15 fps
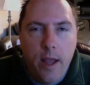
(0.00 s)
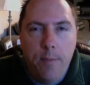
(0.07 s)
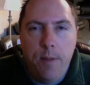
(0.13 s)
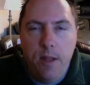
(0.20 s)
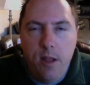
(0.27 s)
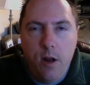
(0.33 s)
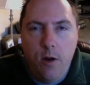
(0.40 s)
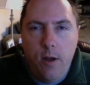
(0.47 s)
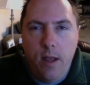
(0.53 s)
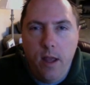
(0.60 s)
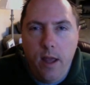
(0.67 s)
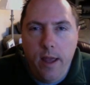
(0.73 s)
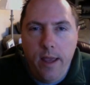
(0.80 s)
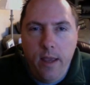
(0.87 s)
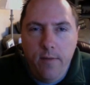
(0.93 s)
But
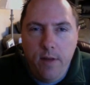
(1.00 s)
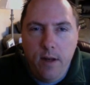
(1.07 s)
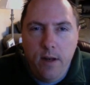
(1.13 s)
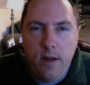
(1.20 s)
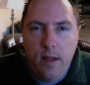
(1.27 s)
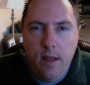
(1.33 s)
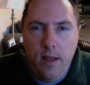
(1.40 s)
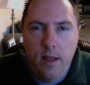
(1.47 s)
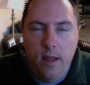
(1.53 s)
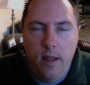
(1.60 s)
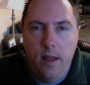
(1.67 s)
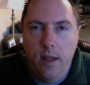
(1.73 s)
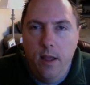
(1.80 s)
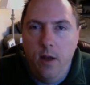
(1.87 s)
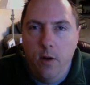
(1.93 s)
even
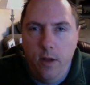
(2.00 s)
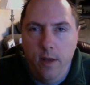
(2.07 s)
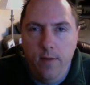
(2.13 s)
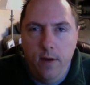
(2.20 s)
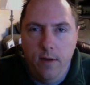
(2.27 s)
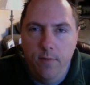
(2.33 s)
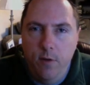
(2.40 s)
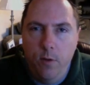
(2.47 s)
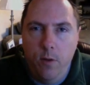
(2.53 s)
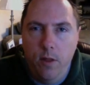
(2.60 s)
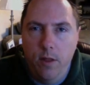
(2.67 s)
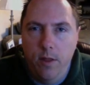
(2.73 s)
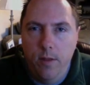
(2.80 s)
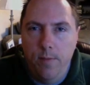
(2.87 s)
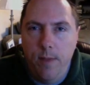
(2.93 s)
if you were
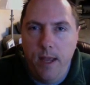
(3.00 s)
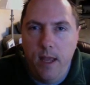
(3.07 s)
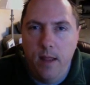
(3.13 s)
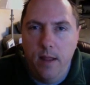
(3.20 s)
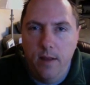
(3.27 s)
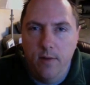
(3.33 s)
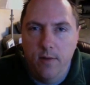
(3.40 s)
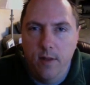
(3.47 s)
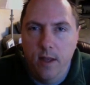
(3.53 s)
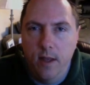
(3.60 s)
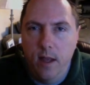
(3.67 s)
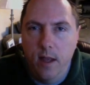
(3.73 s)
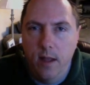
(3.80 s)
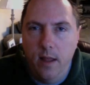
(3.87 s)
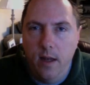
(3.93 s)
making this
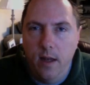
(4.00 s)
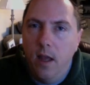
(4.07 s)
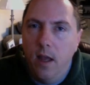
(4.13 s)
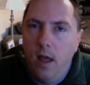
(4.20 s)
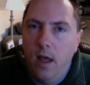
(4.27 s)
thinking that